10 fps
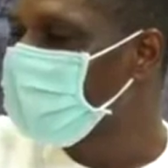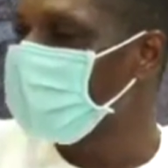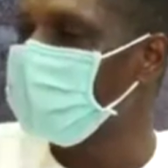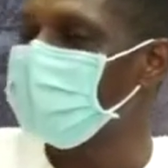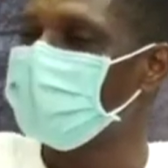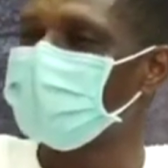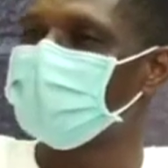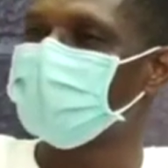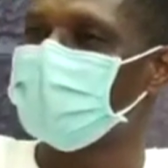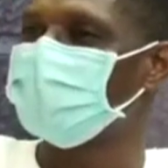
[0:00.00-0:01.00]
And it is
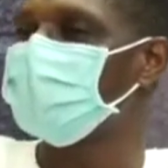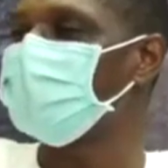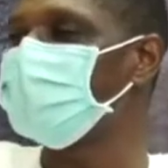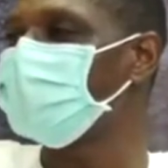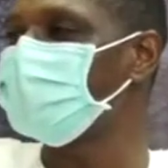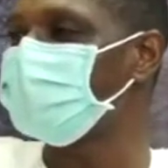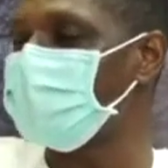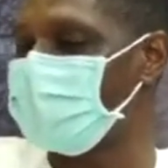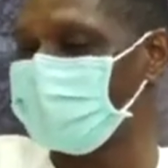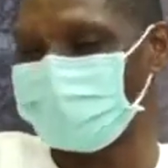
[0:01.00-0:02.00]
one of the reasons I
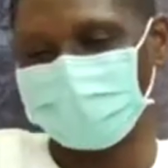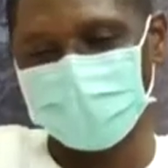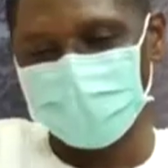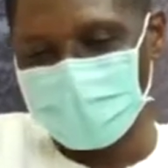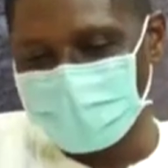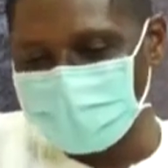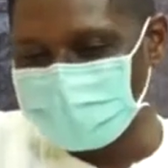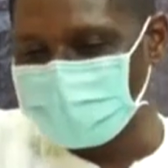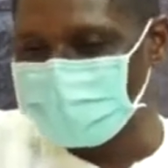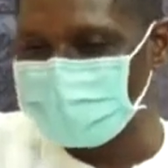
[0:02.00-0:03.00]
tell my
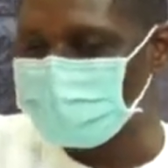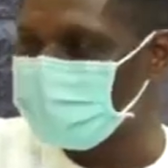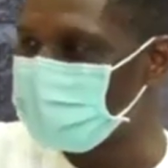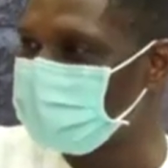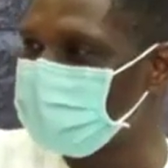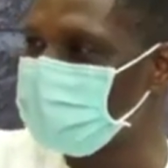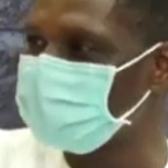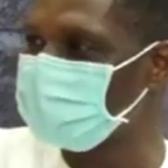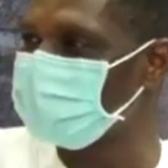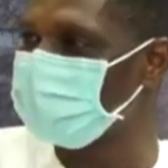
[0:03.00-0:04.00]
counselees, it's one of the
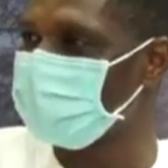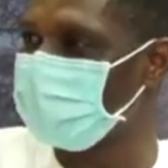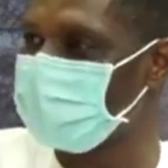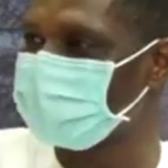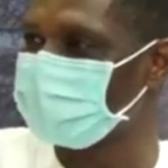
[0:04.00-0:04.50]
reasons that